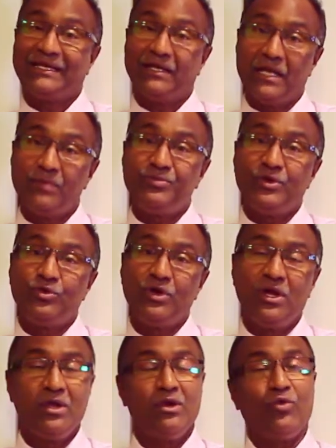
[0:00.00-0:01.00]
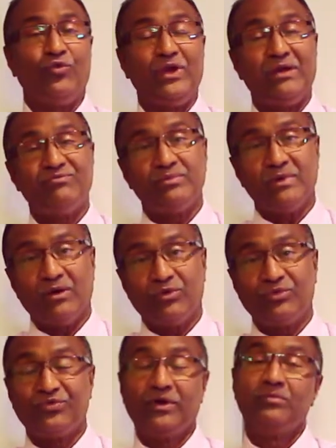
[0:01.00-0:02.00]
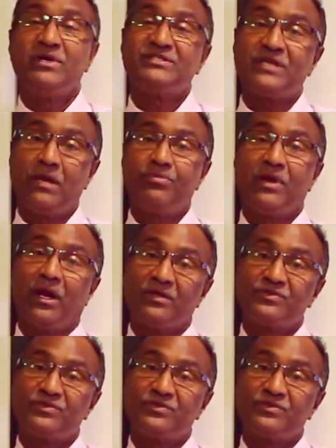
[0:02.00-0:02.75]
They can help you. Our firm has helped